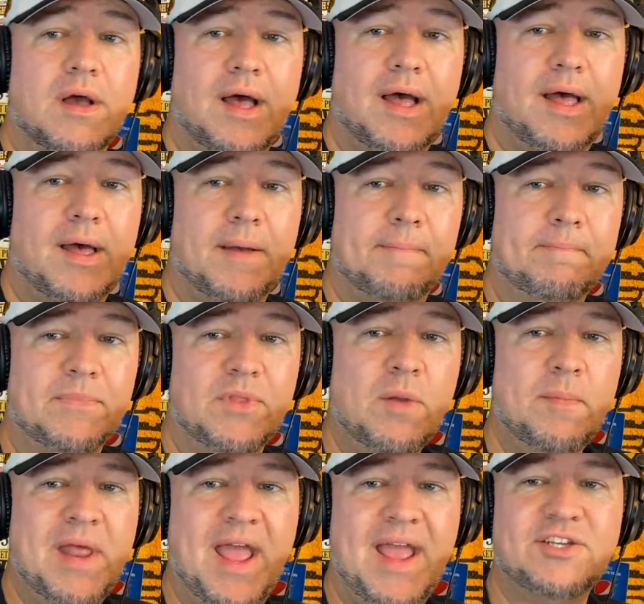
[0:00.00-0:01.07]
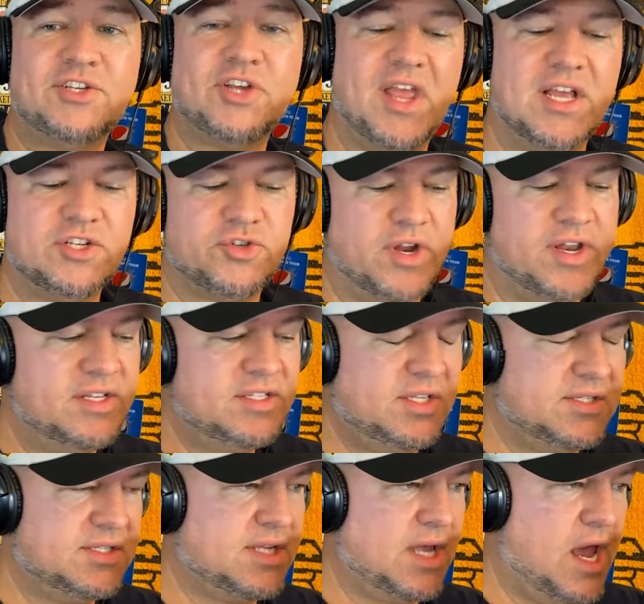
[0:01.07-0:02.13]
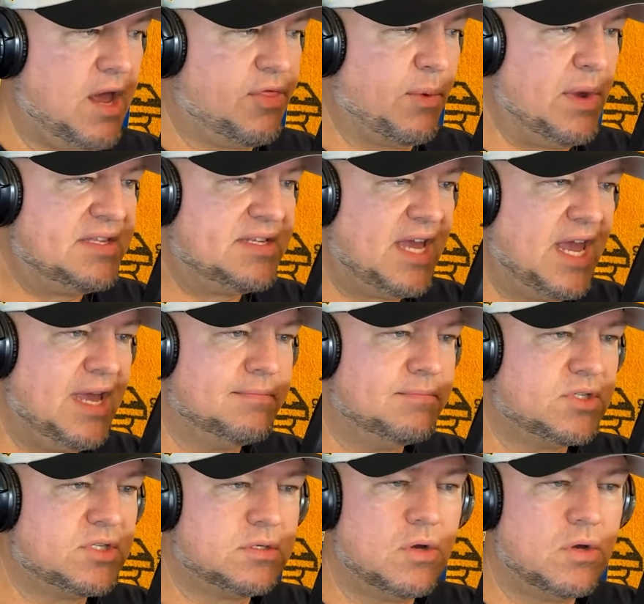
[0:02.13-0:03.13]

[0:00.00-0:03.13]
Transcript: A um, little bit of ancient history. This is like three teams